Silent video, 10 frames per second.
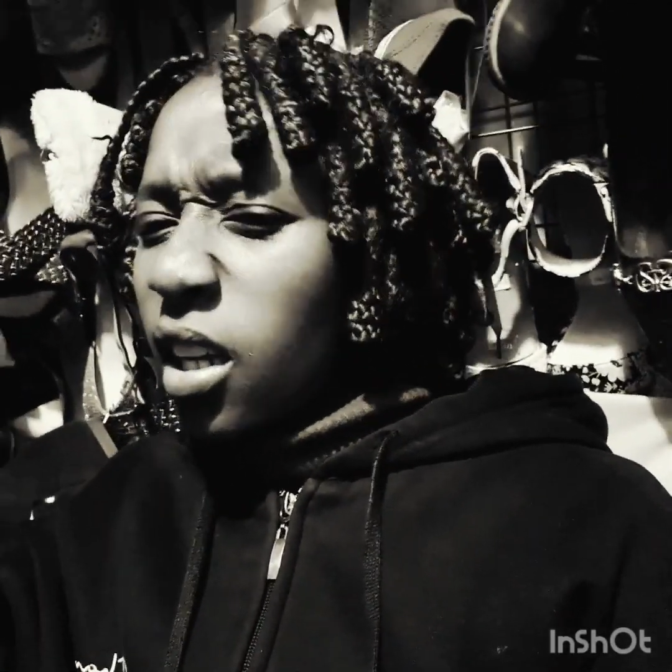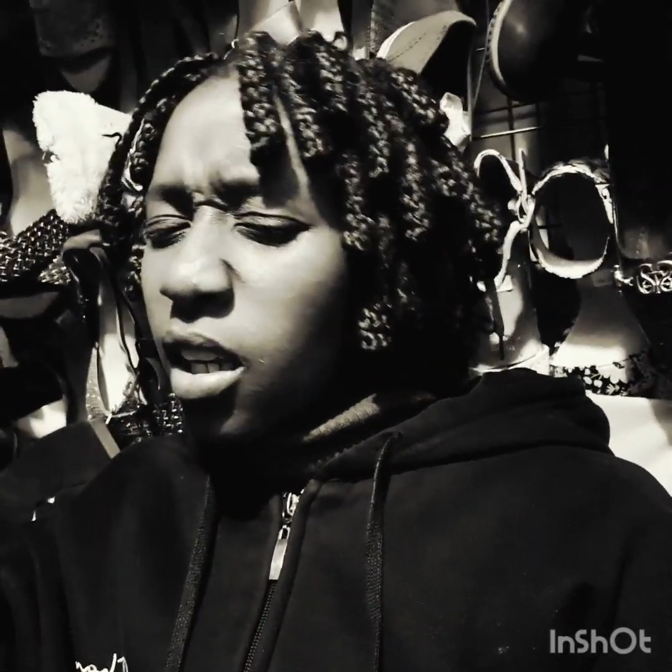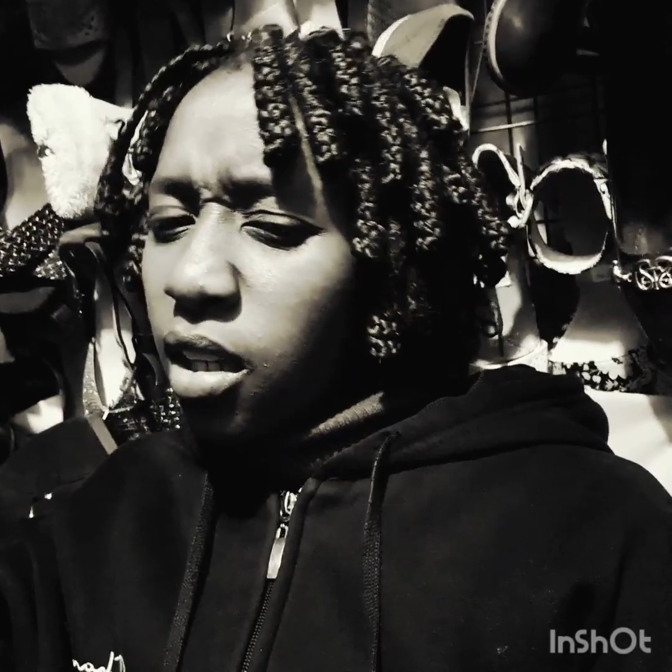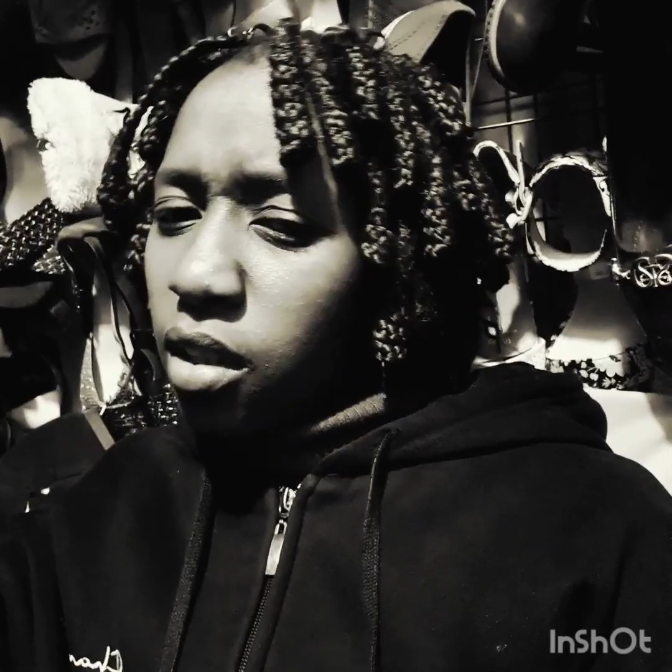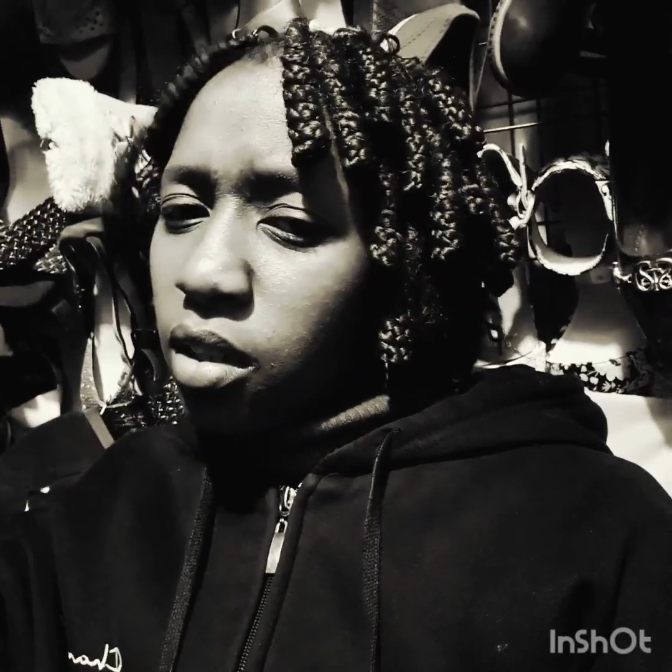
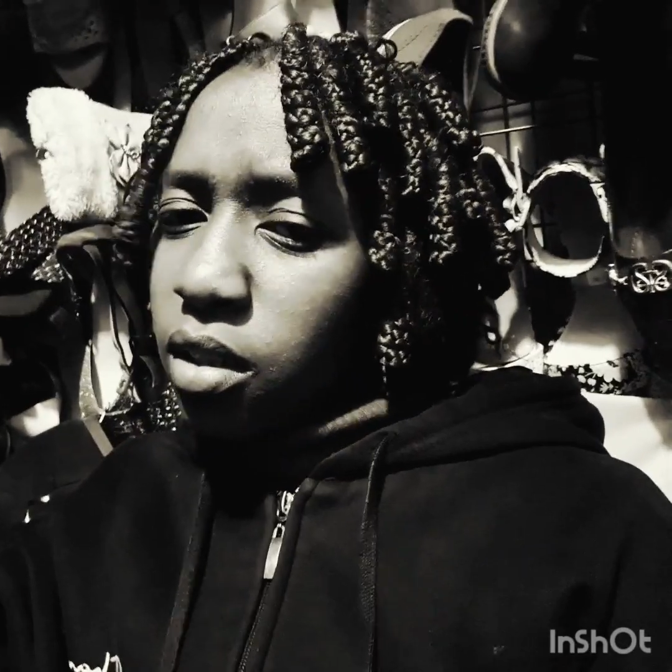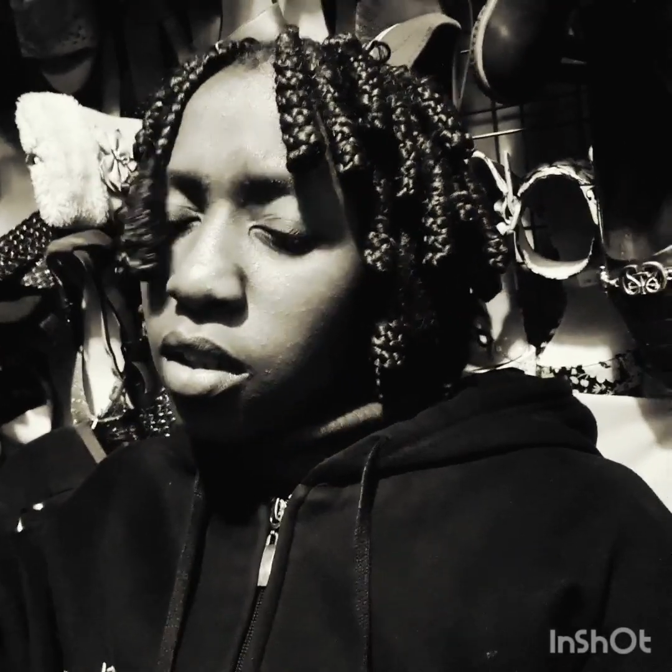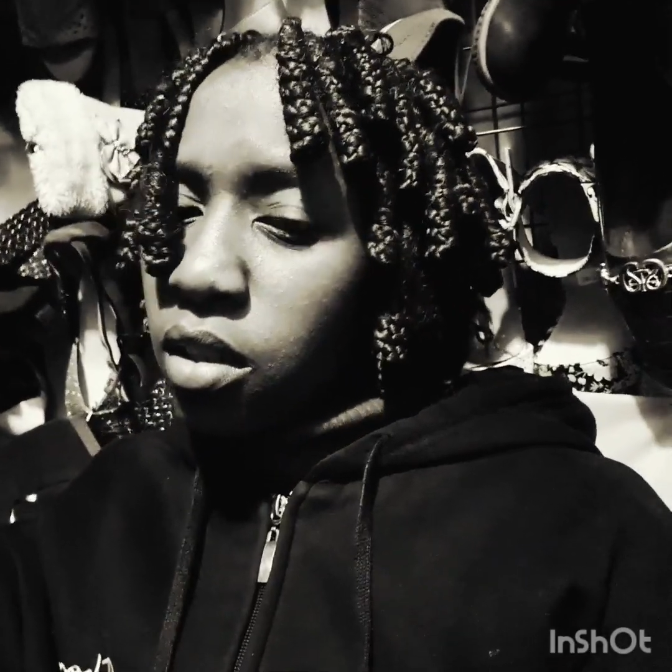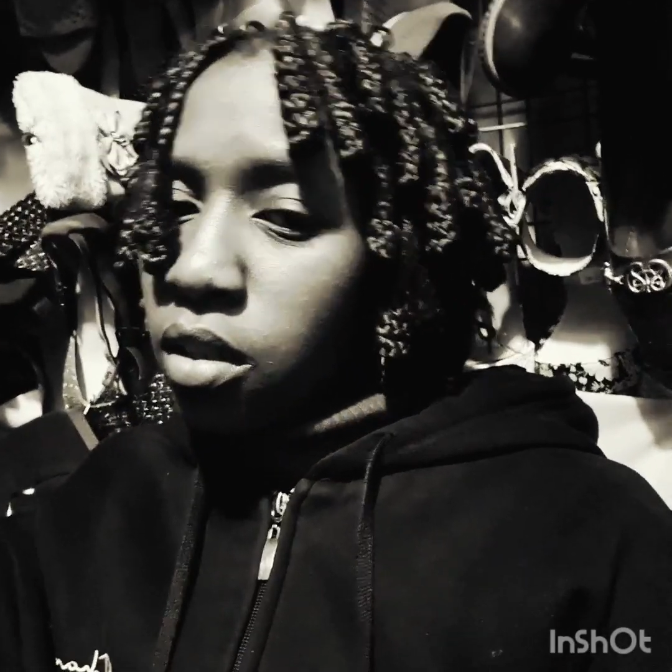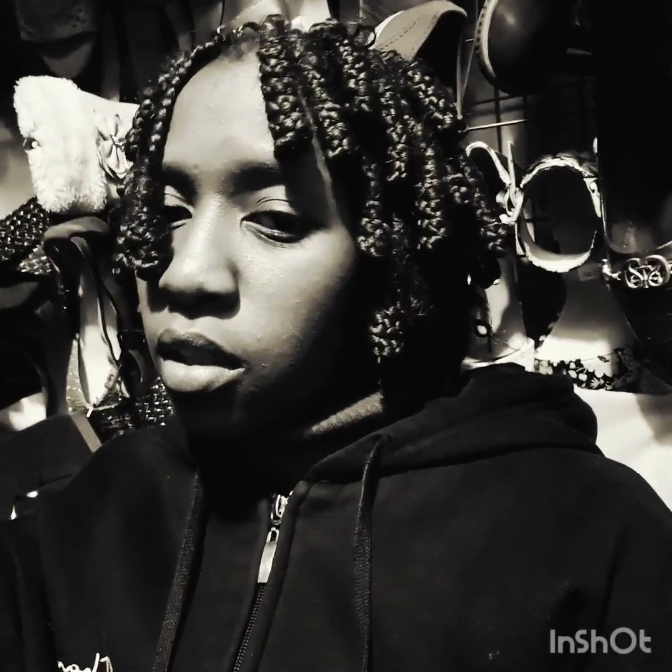and
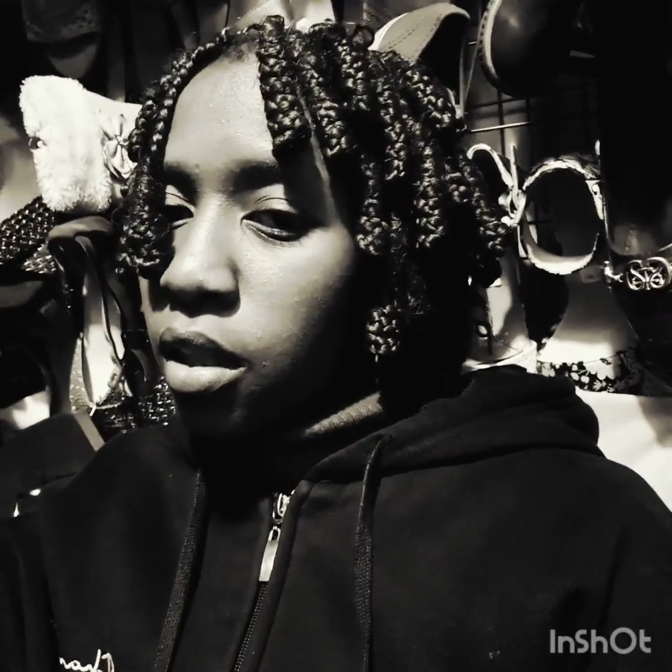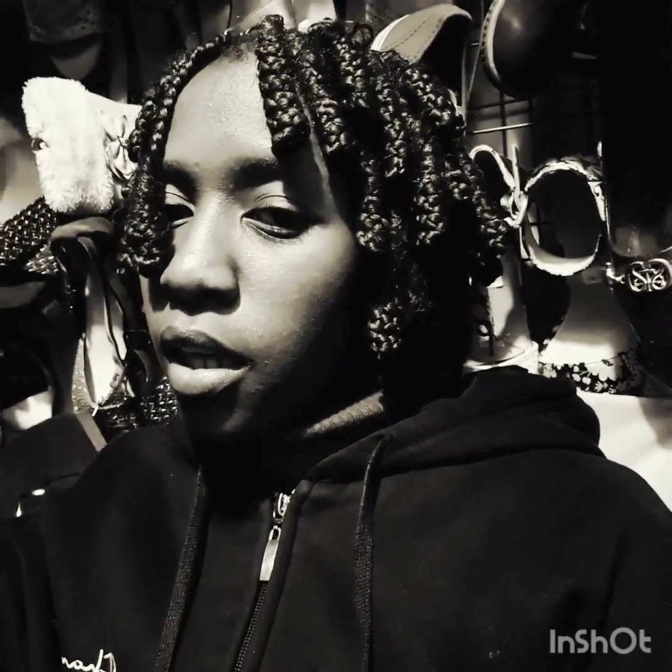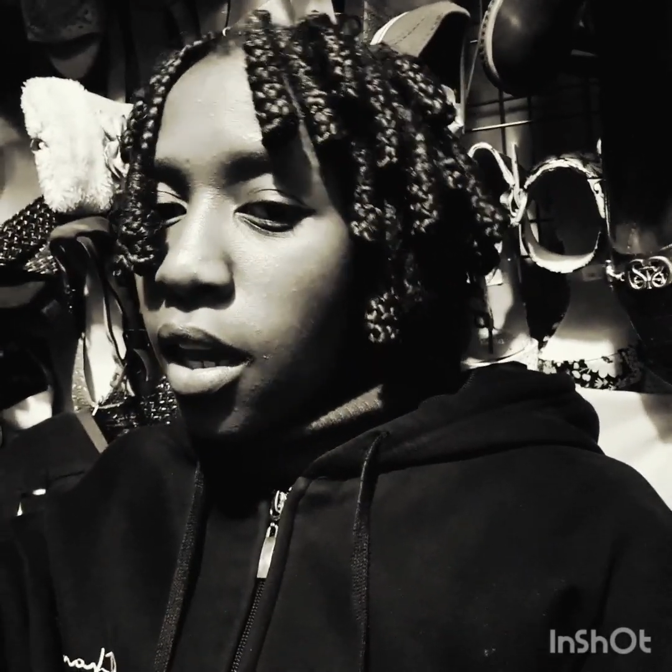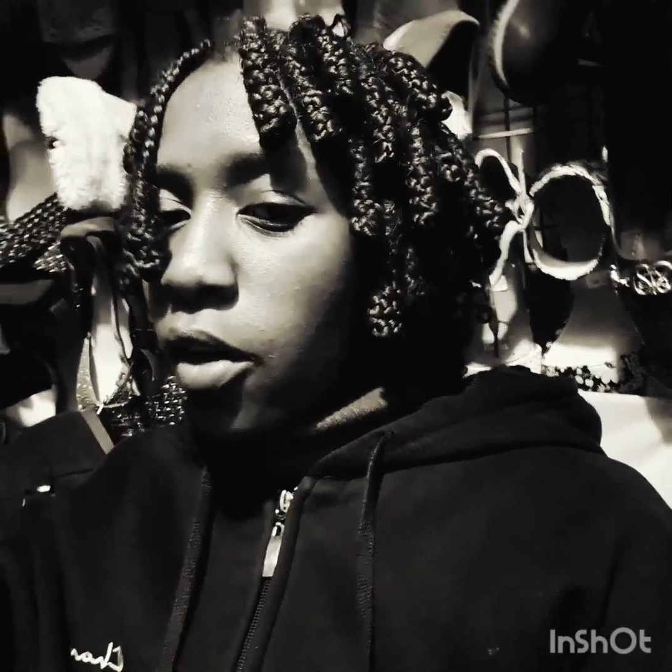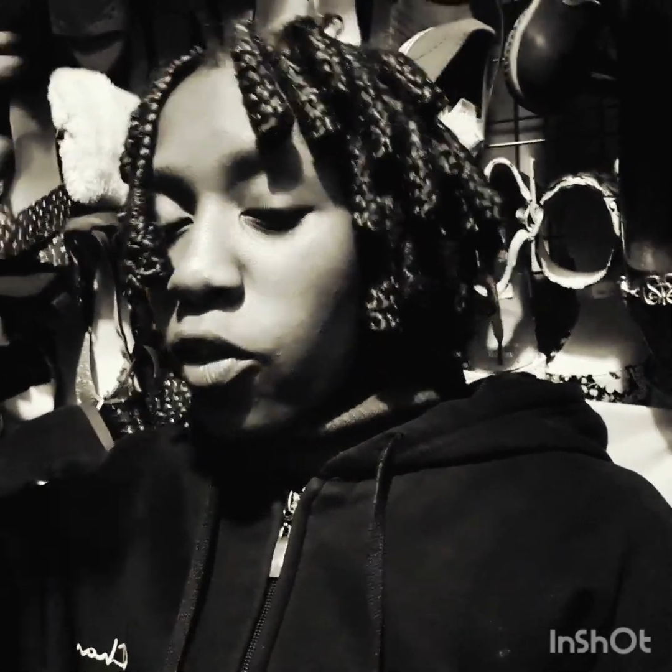yeah,